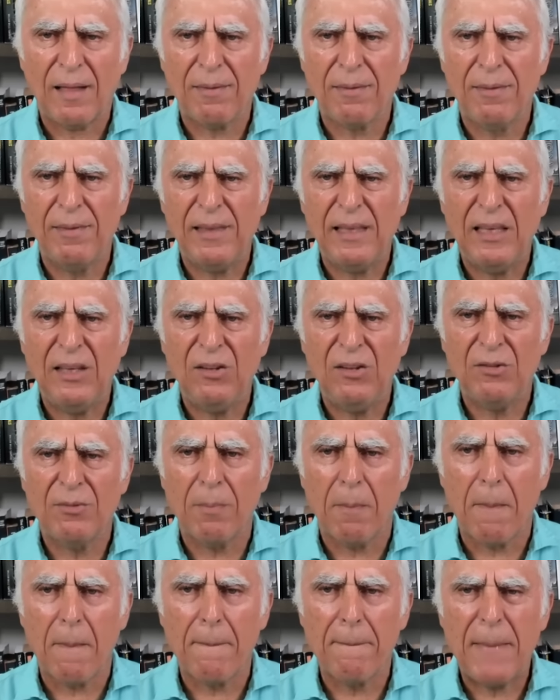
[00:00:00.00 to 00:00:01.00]
these
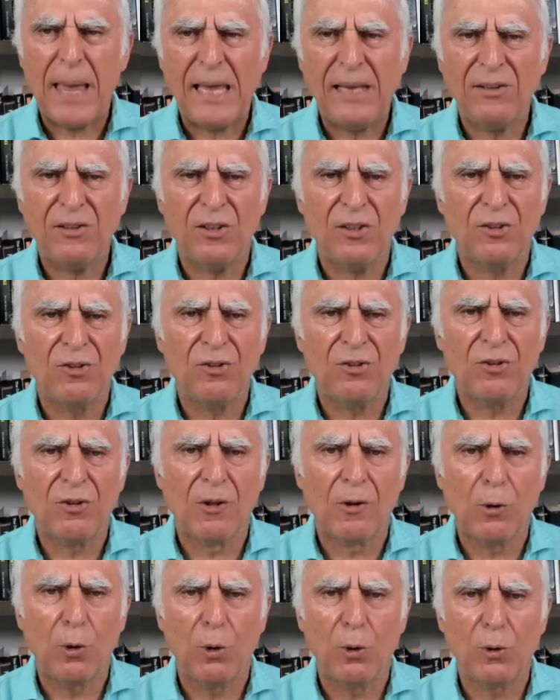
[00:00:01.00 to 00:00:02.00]
mantids,
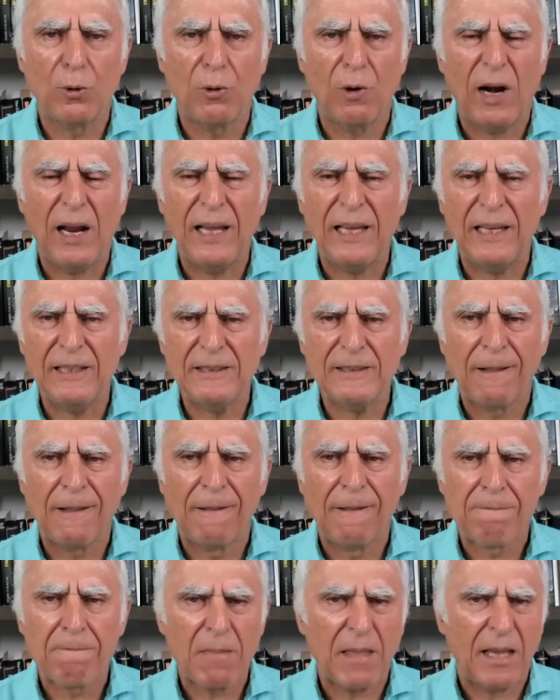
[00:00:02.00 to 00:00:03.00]
tall greys,
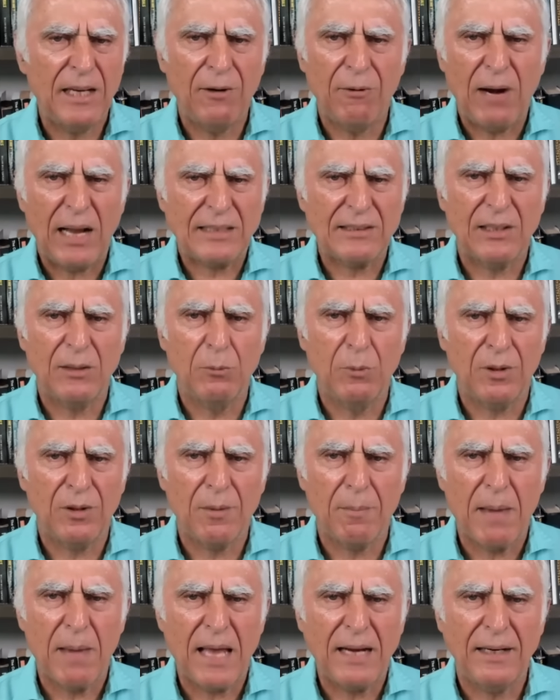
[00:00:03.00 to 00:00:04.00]
interacting with
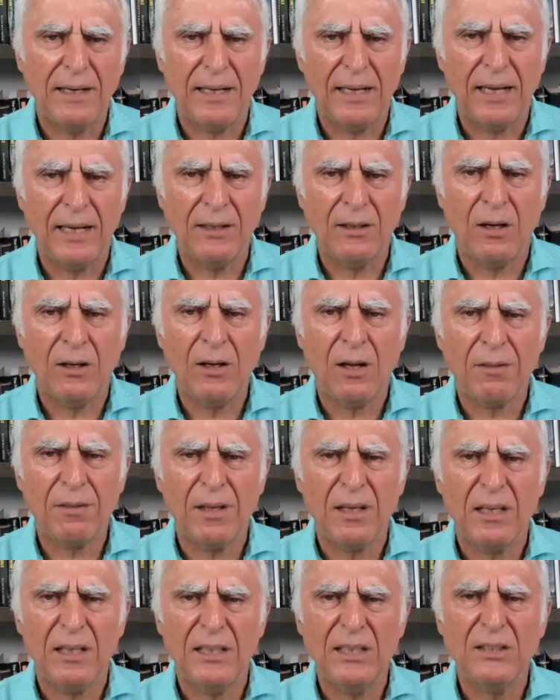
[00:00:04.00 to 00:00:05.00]
humanity. And, and I
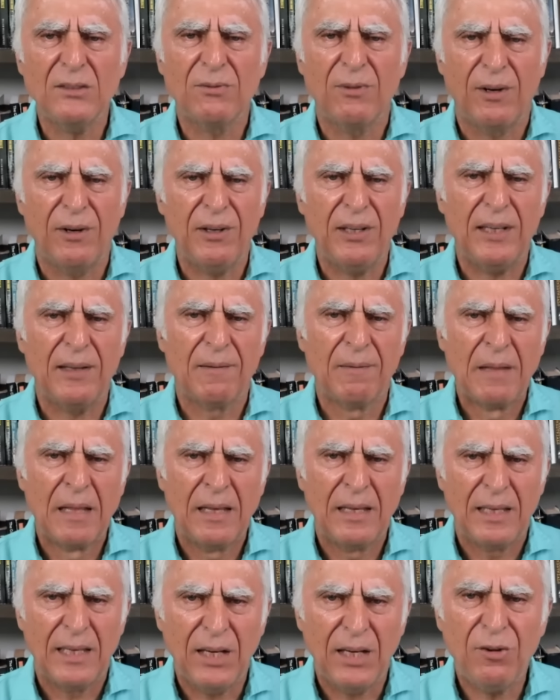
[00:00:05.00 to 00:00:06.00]
think it is very
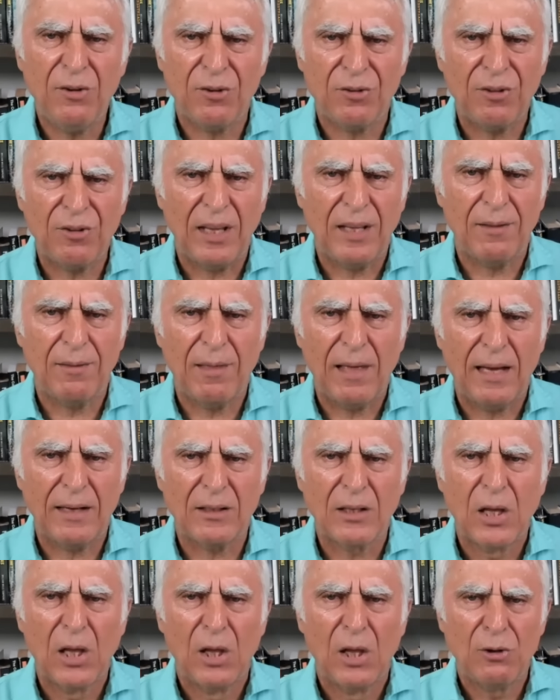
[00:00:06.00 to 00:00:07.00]
interesting
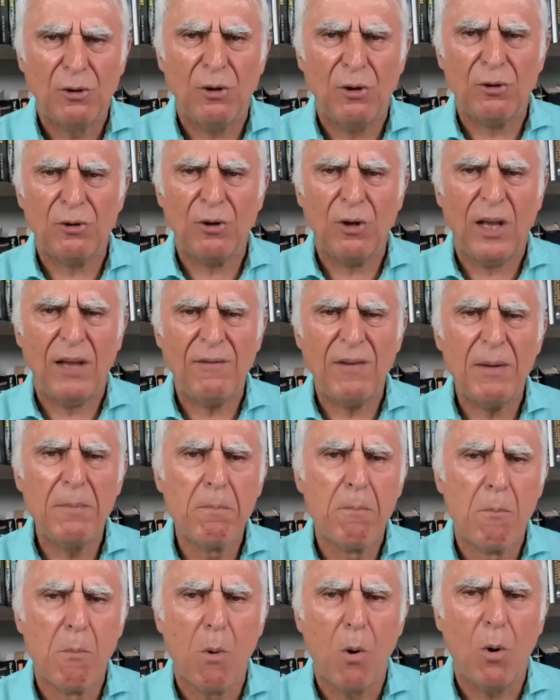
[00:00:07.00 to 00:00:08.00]
that you, you're having
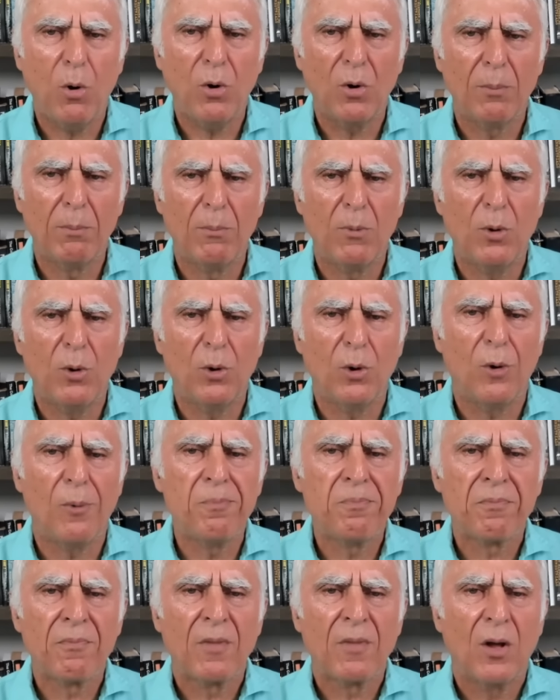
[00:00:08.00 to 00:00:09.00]
more and more
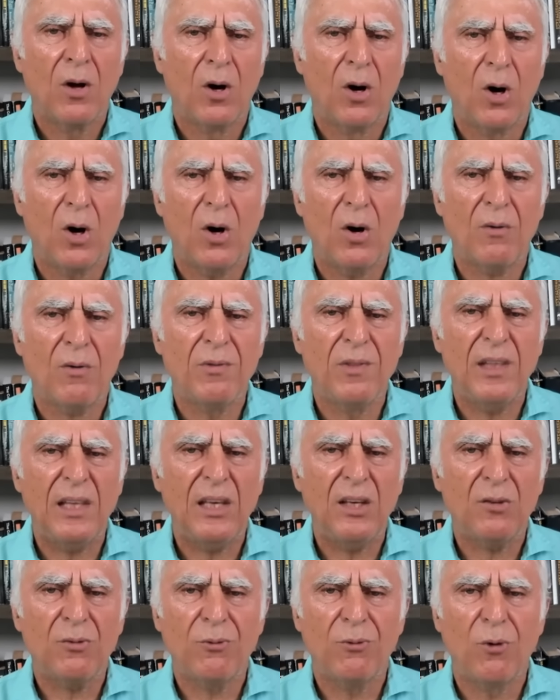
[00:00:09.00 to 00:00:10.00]
of
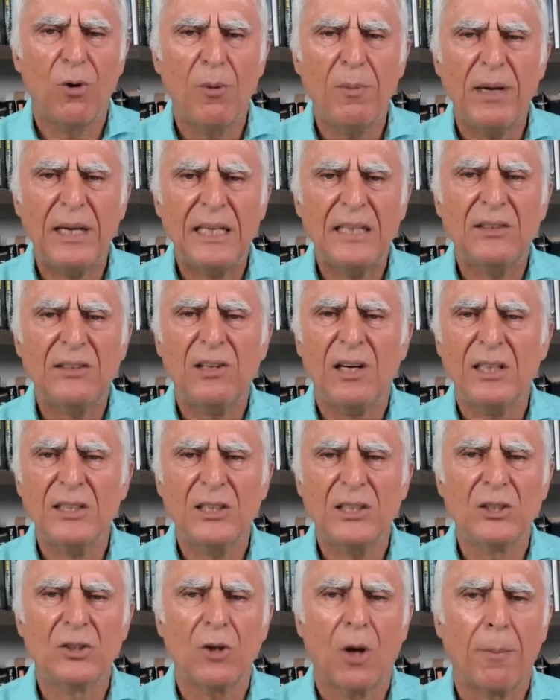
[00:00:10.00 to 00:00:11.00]
these former
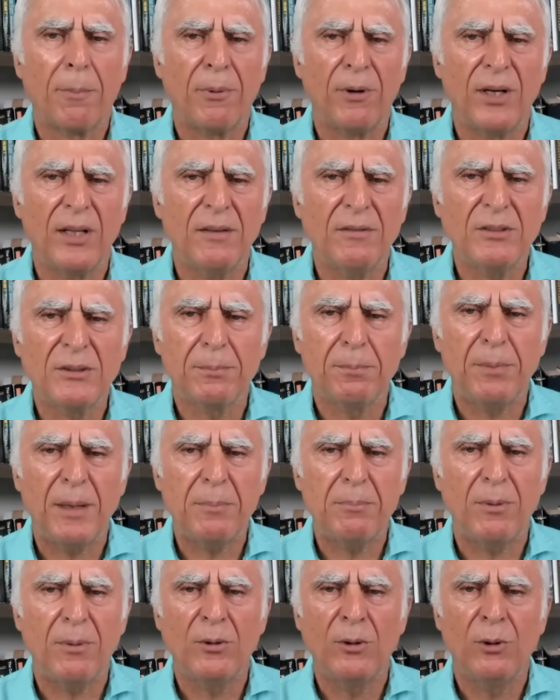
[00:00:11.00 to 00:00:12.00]
intelligence operatives,
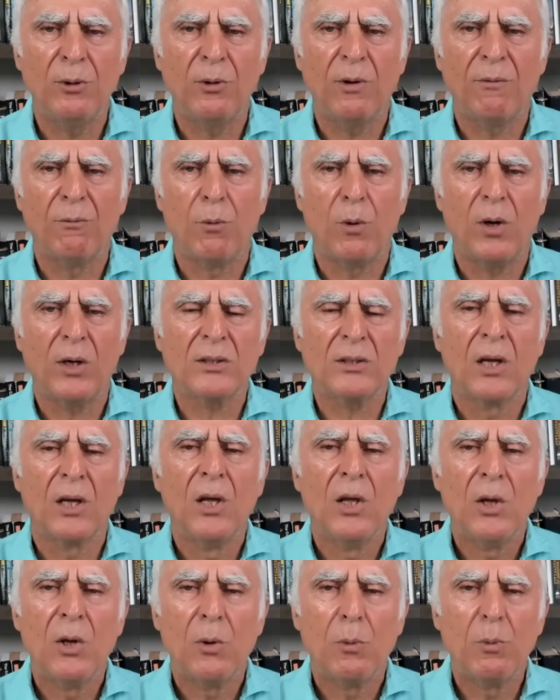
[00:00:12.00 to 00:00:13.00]
people who have worked
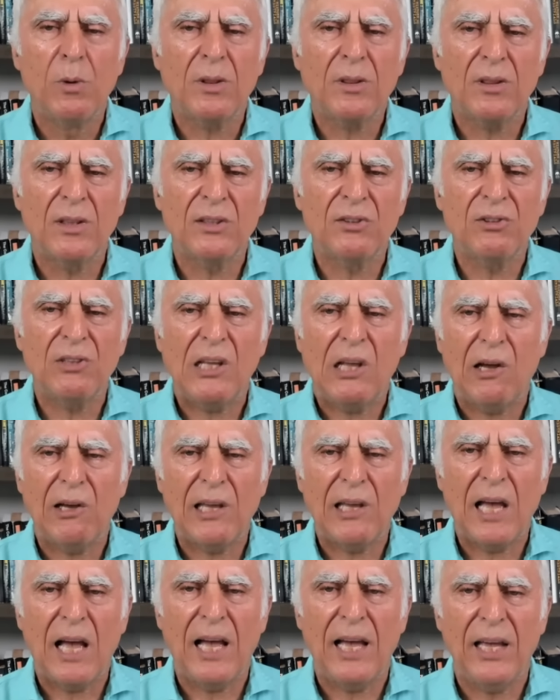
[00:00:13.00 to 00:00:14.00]
with the
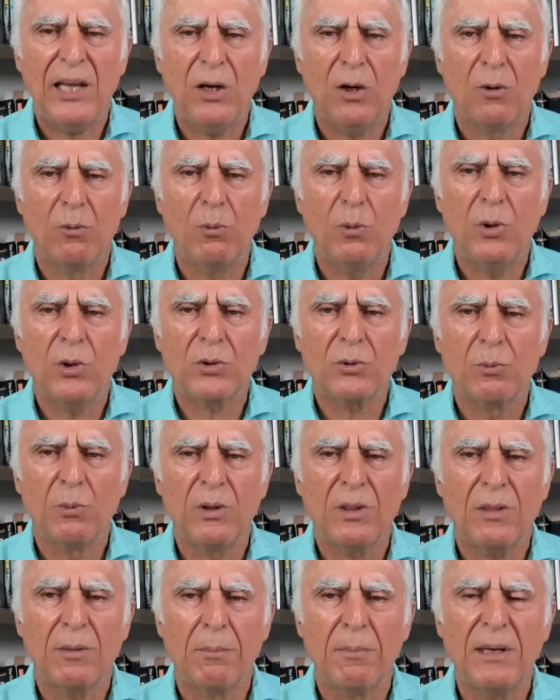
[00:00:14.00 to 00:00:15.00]
CIA or worked
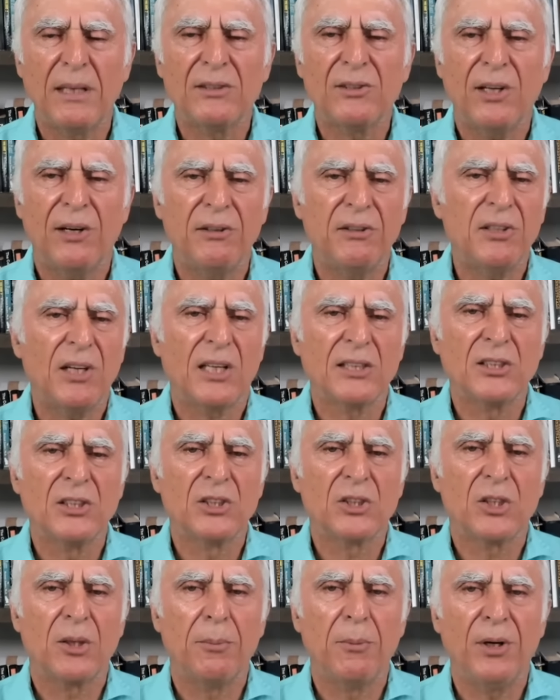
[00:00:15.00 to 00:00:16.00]
with military
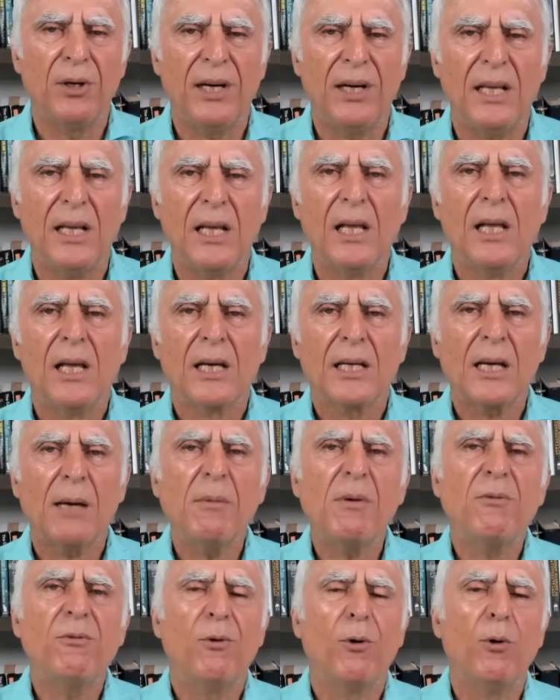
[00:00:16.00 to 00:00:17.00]
intelligence community
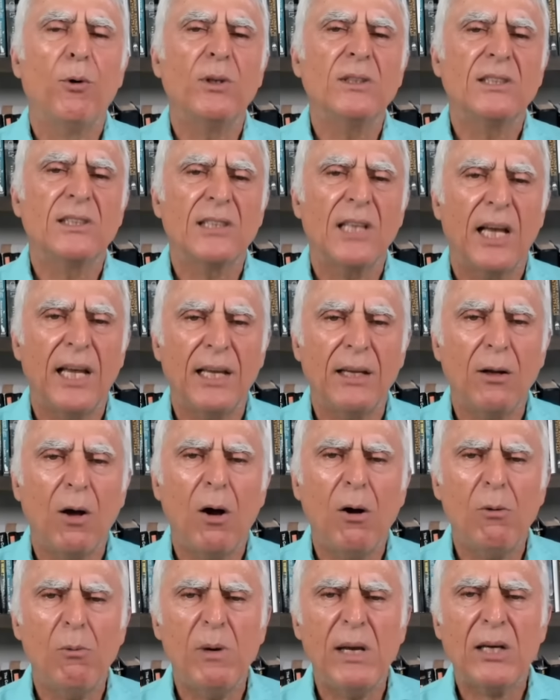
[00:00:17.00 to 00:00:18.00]
coming forward saying,
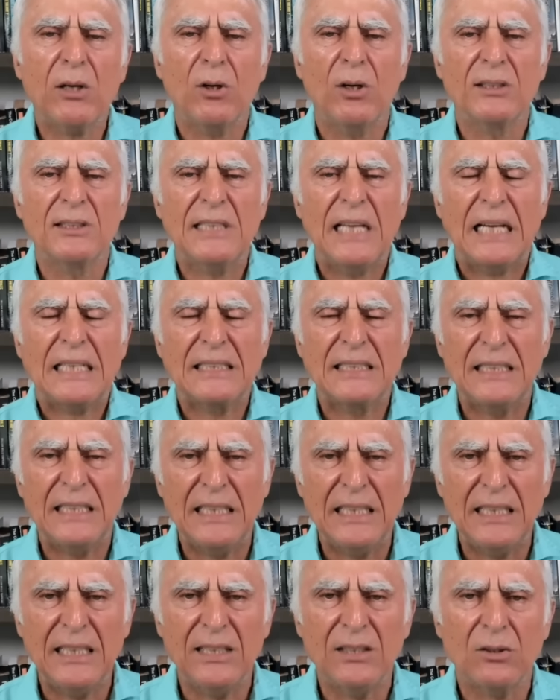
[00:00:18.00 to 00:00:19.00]
"Oh, we're
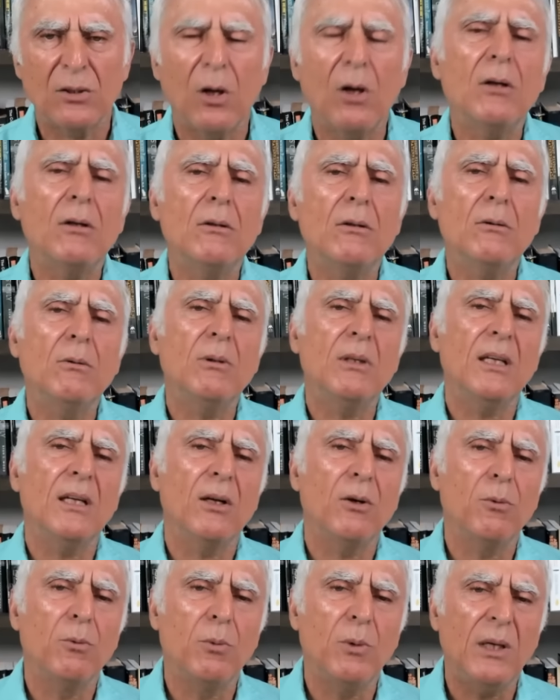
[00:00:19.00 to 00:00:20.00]
contactees. Oh, you
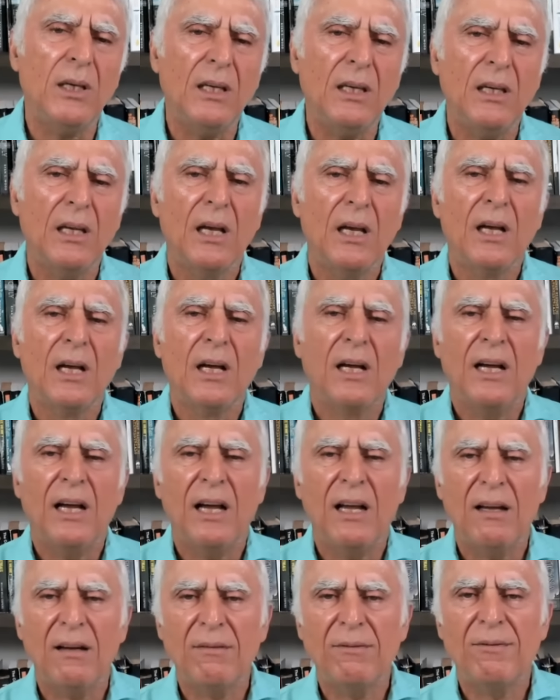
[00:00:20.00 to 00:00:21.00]
know, we
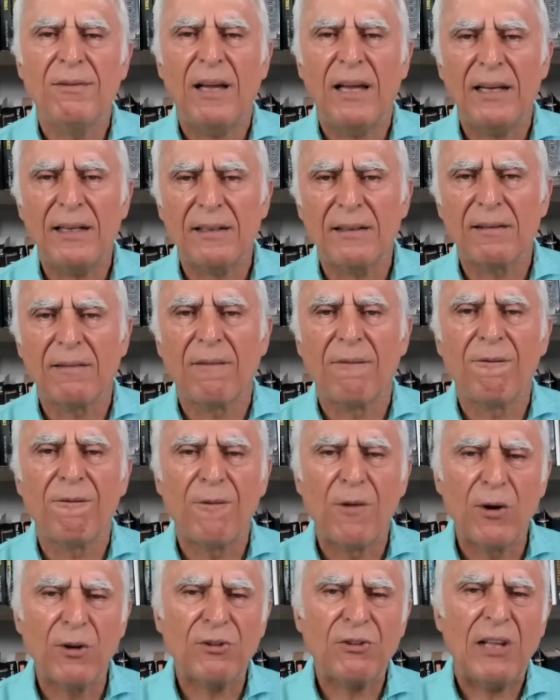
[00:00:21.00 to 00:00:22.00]
have had
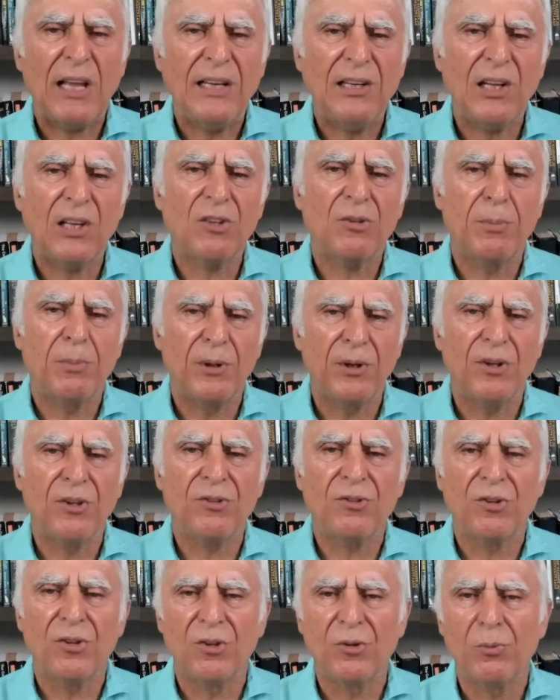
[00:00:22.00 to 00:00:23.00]
first-hand
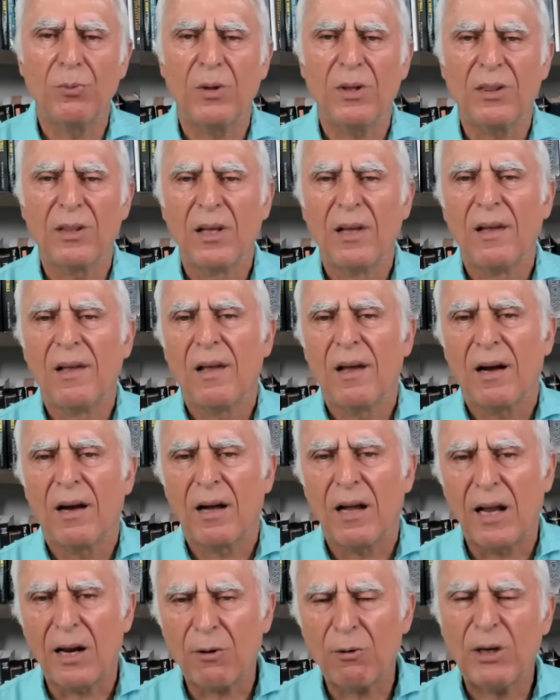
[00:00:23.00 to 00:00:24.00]
experiences with
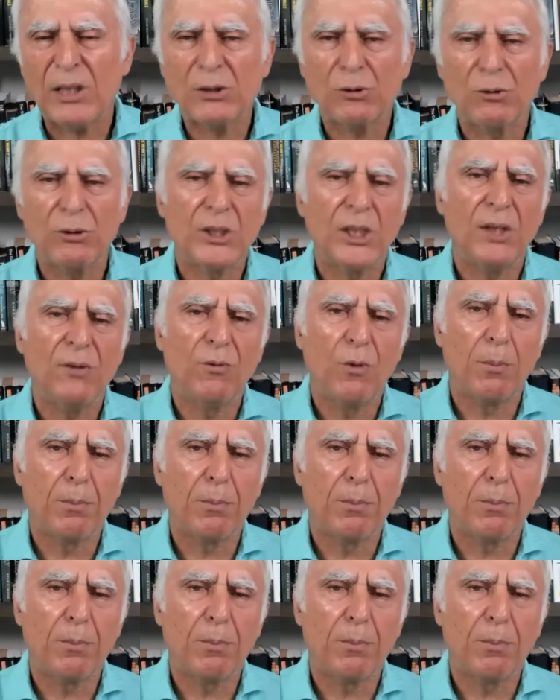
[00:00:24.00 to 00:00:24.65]
uh, crash retrieval